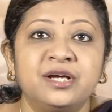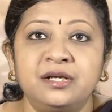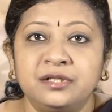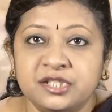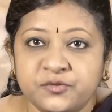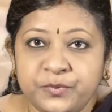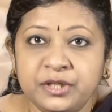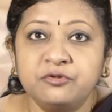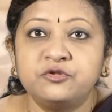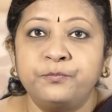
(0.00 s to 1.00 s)

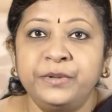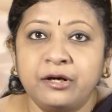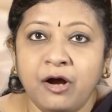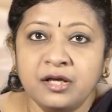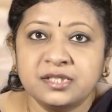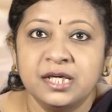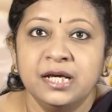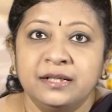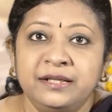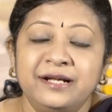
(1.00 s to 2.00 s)
dispute because
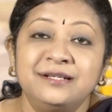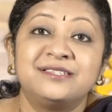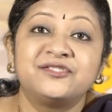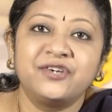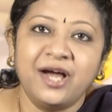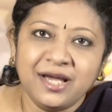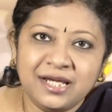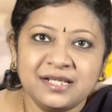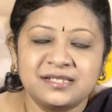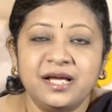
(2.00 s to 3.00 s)
there is
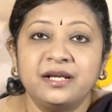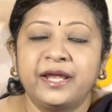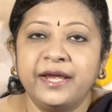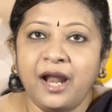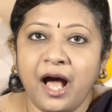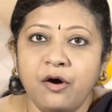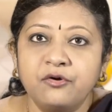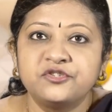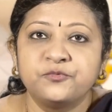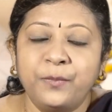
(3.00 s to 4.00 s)
strikes and
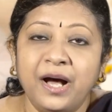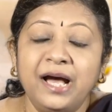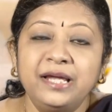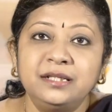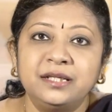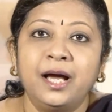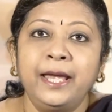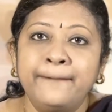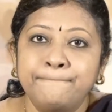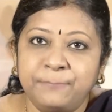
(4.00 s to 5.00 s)
gheraos by the
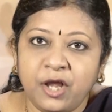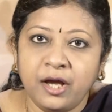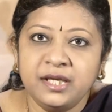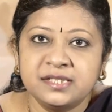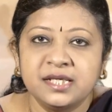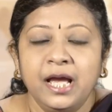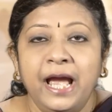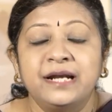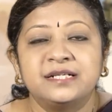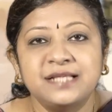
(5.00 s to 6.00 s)
employees,
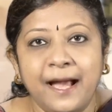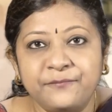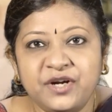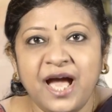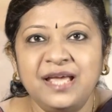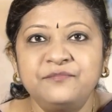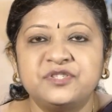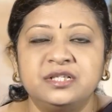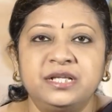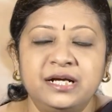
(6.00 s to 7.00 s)
and
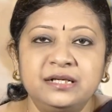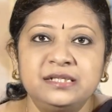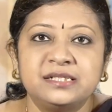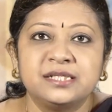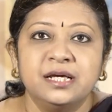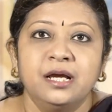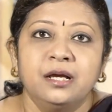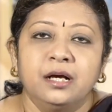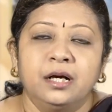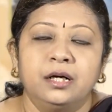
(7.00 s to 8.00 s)
sometimes there is
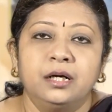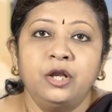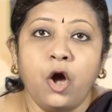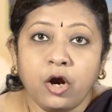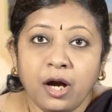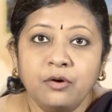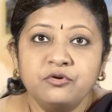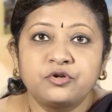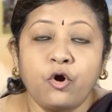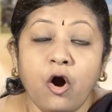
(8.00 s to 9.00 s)

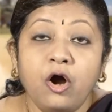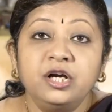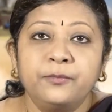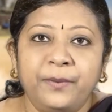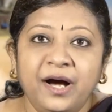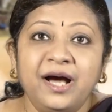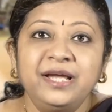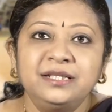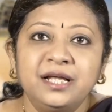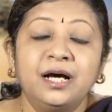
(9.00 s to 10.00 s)
lockout called
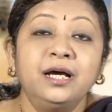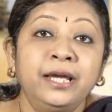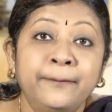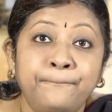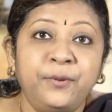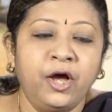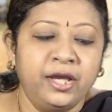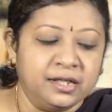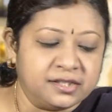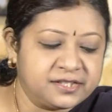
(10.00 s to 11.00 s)
by the
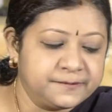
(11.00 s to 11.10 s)
employers.